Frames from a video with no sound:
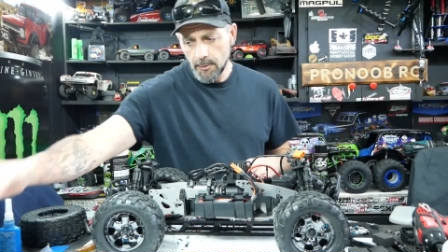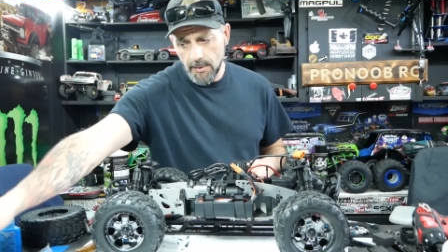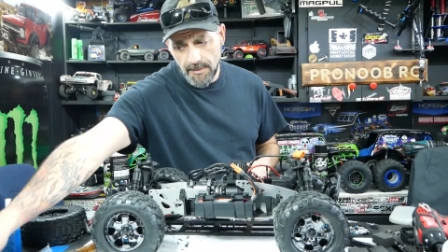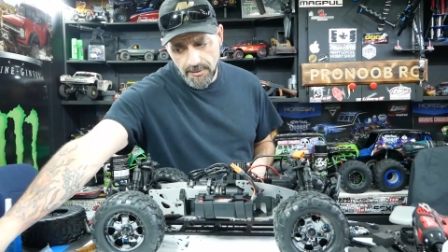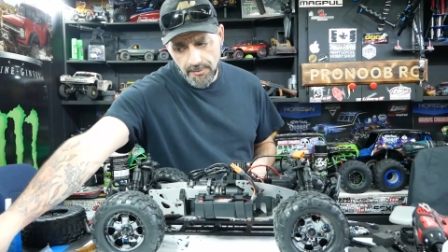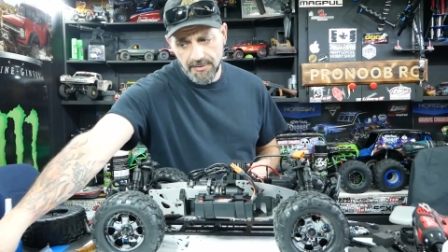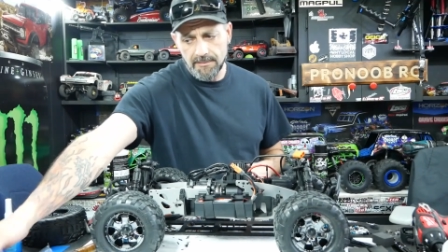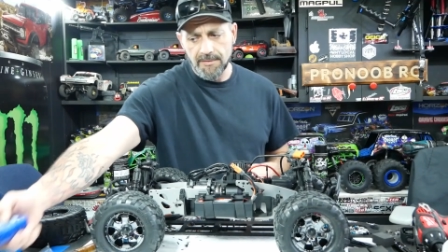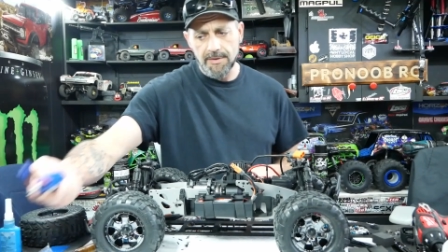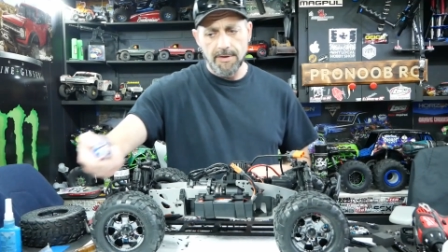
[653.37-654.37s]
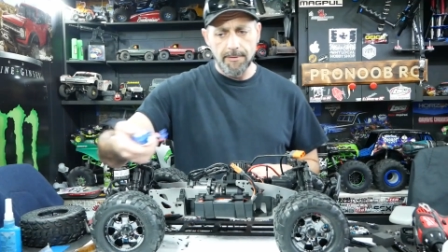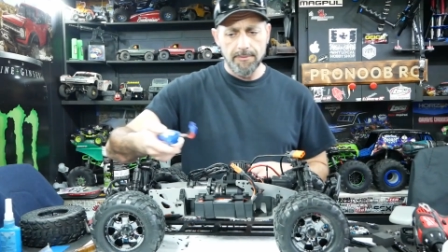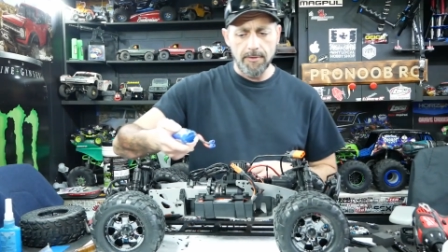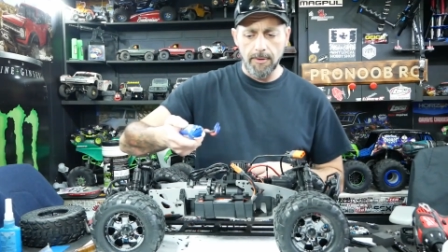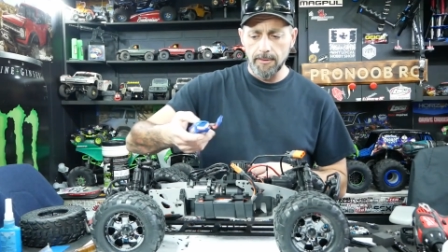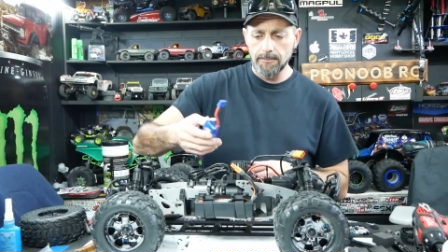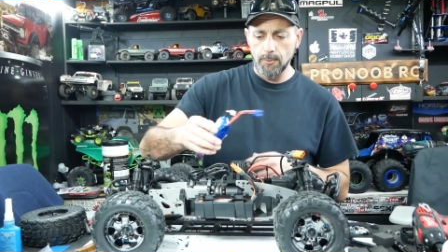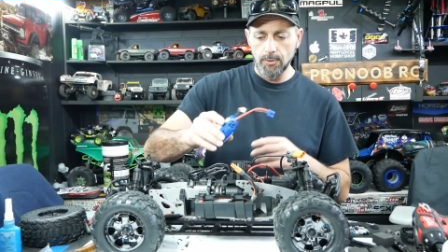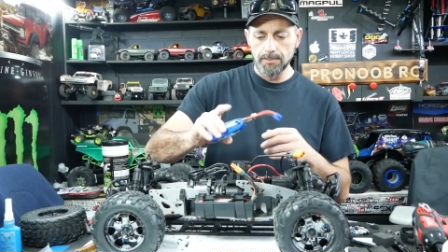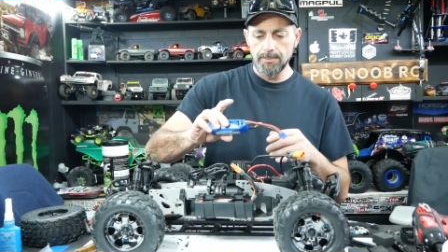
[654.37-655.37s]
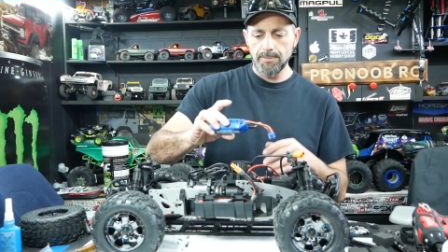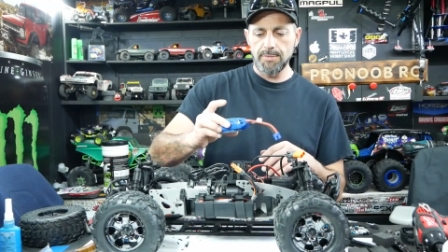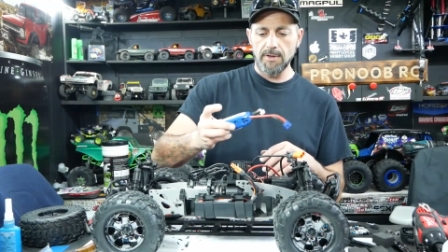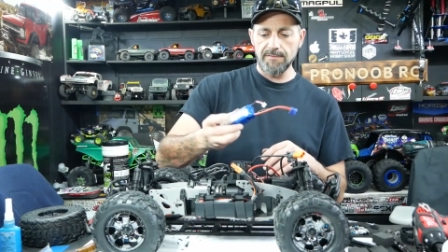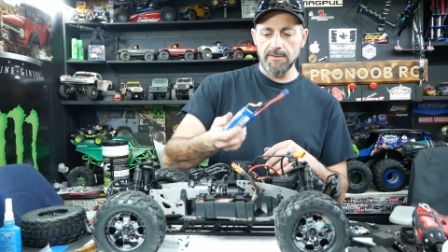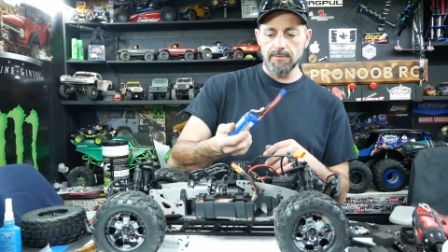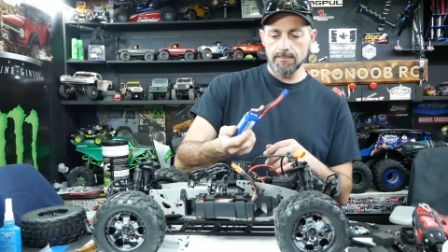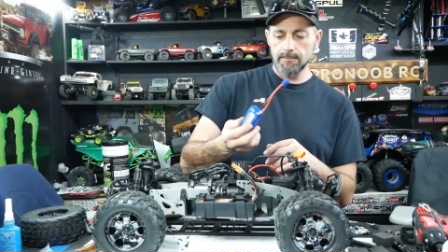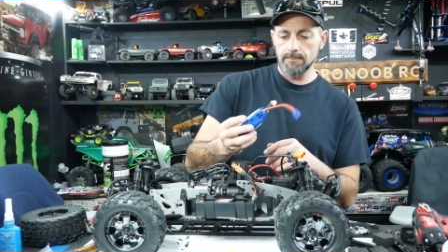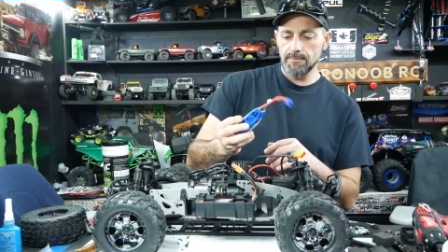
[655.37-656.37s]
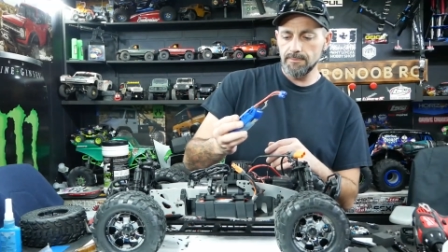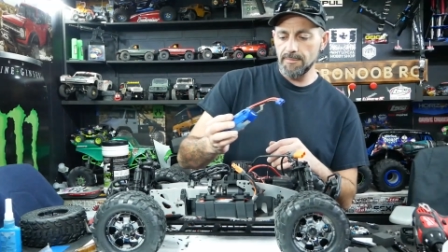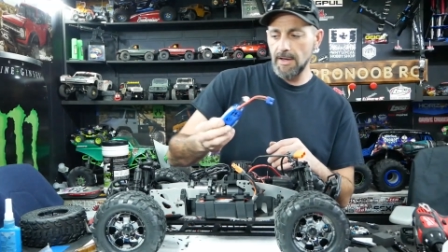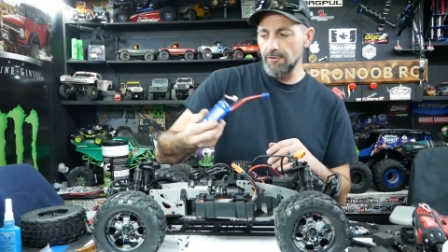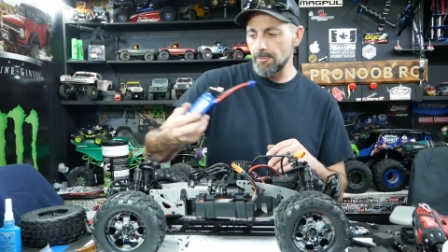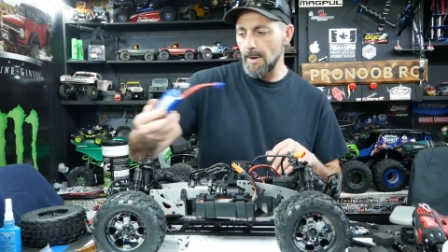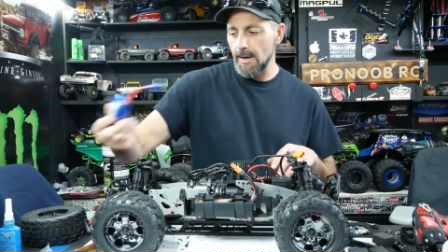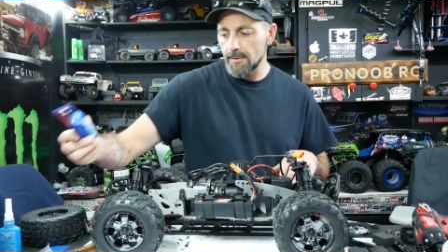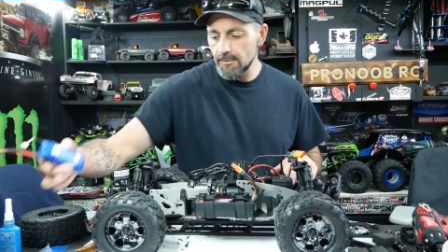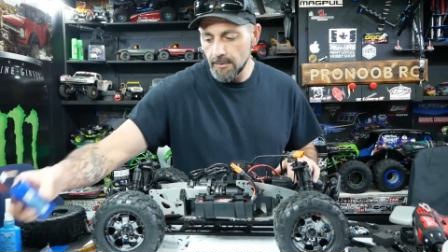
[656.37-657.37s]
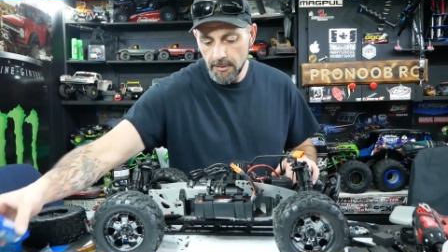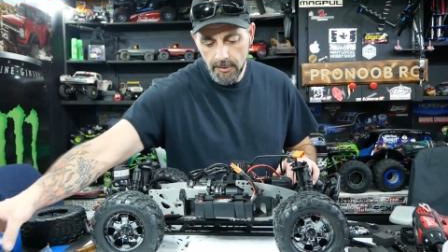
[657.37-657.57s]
We've been using them for years on our old Puffy Danger Packs.